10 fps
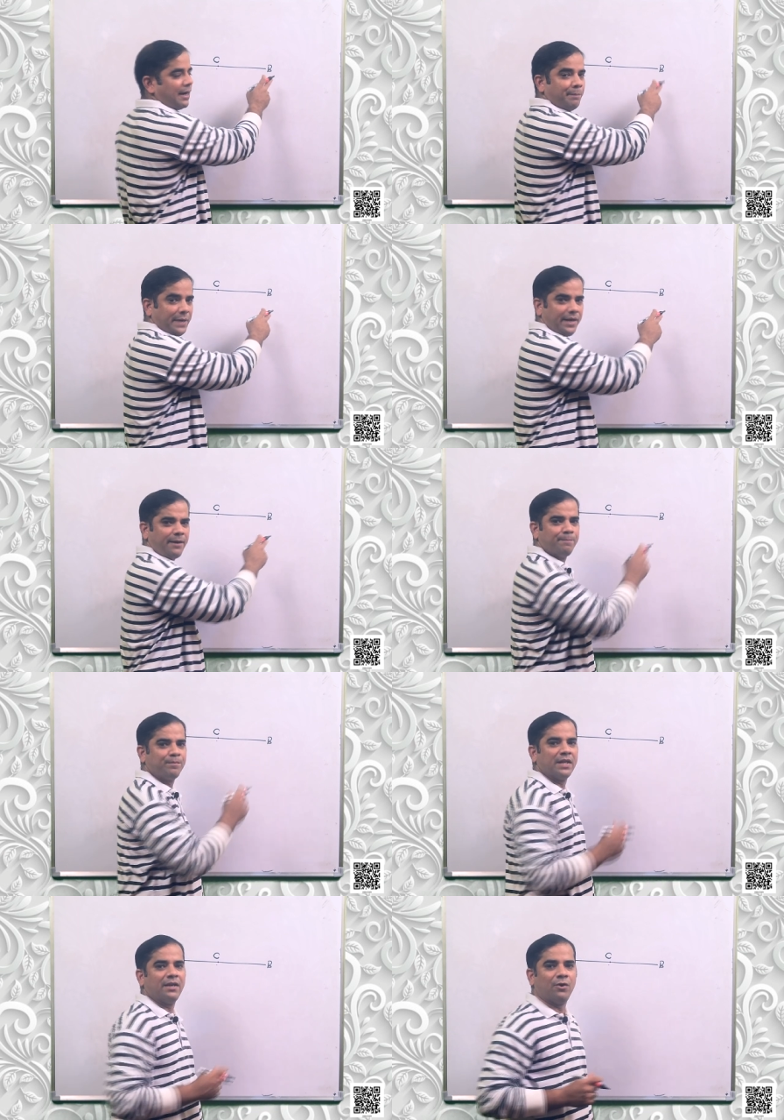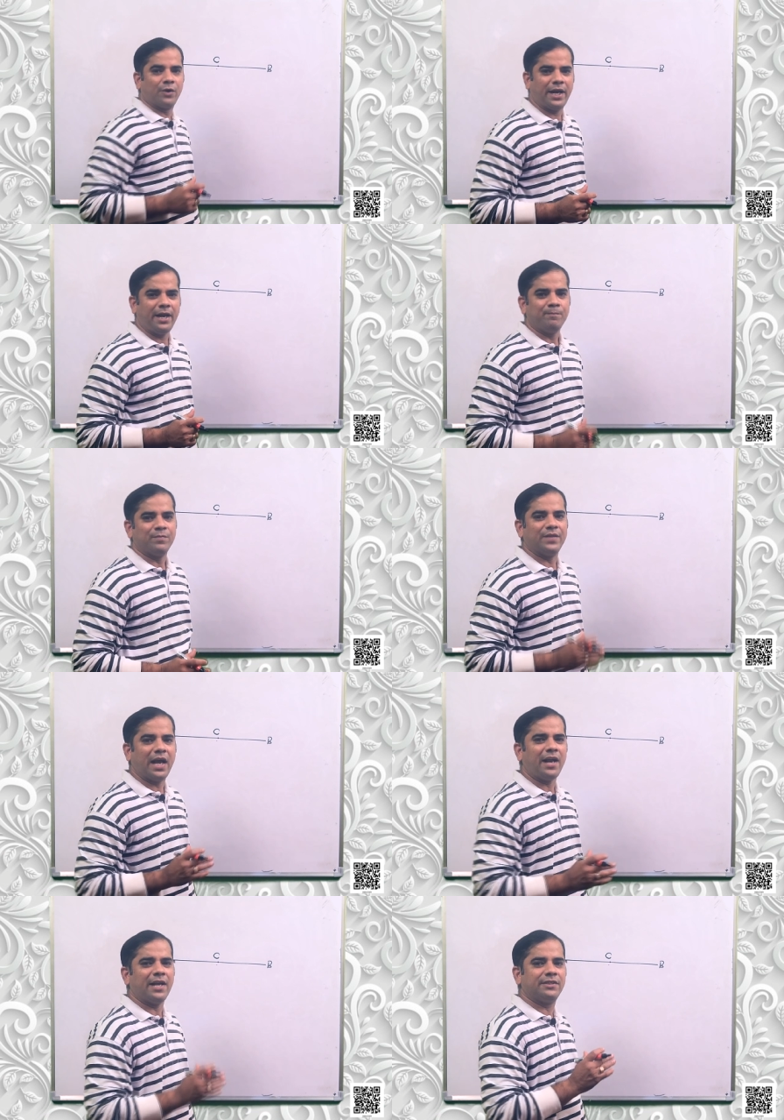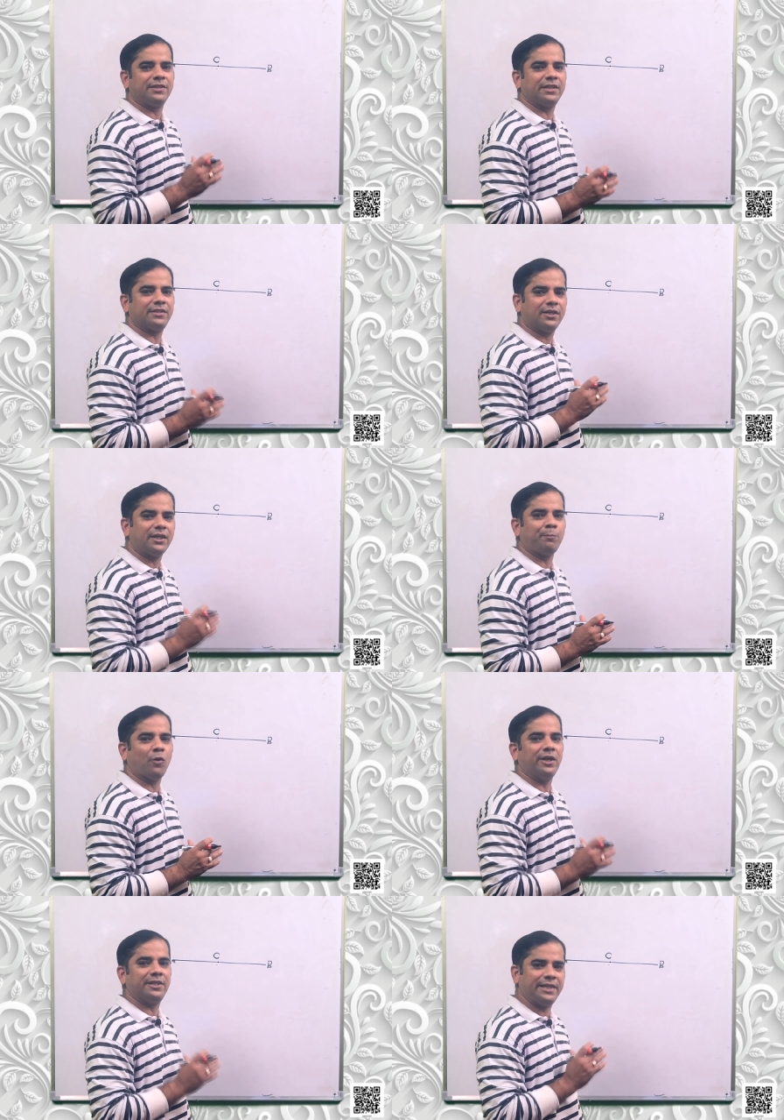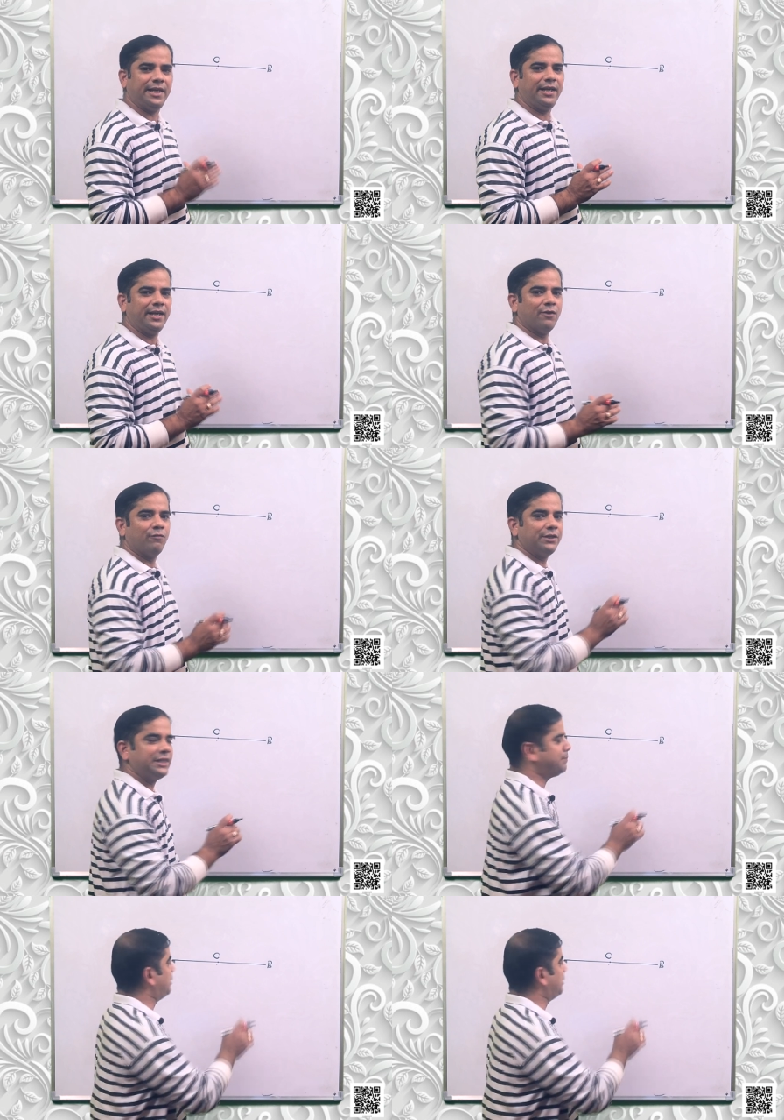and B okay there exists a third point C which is